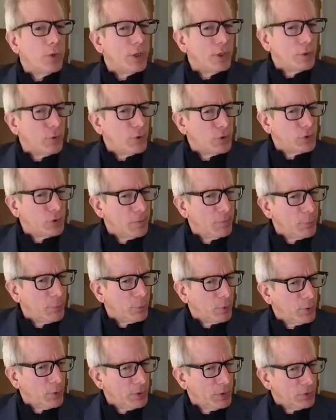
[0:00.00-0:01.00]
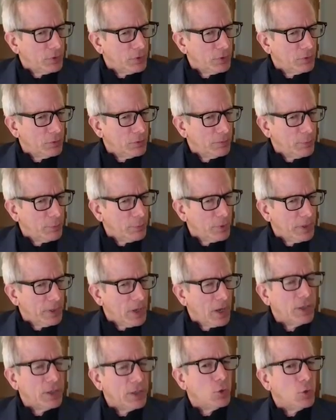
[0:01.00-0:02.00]
We do some
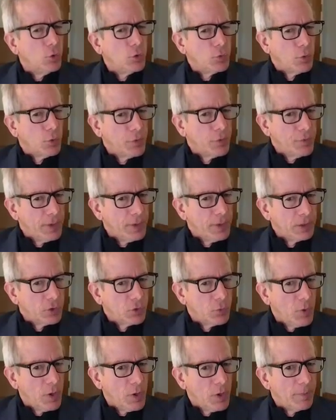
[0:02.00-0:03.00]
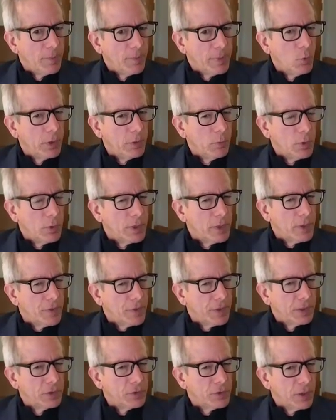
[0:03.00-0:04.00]
pretty unusual things as well. But one of the
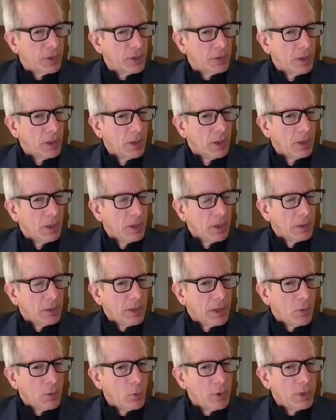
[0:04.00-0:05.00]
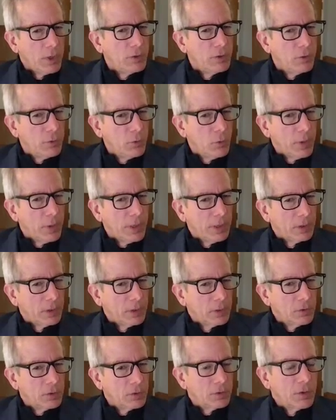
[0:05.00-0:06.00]
things that we do
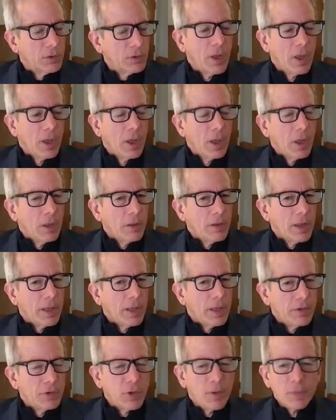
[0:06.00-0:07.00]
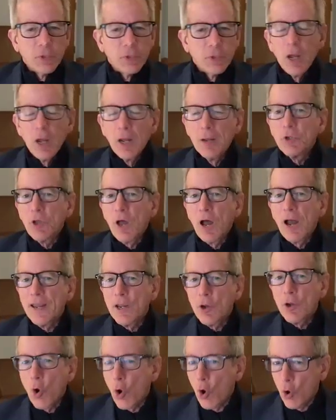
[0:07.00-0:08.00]
is that sometimes I
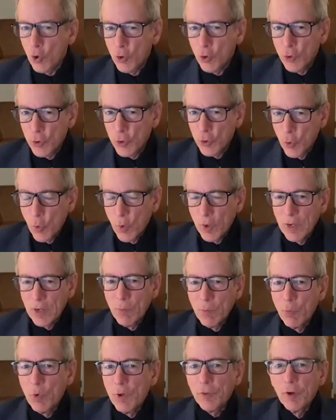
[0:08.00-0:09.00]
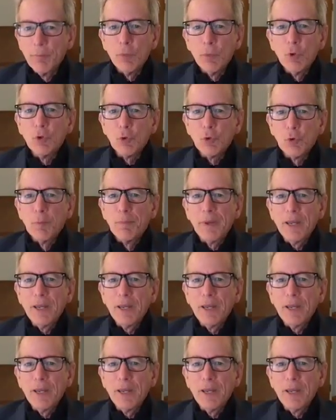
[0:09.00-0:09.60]
call you when I'm with a mutual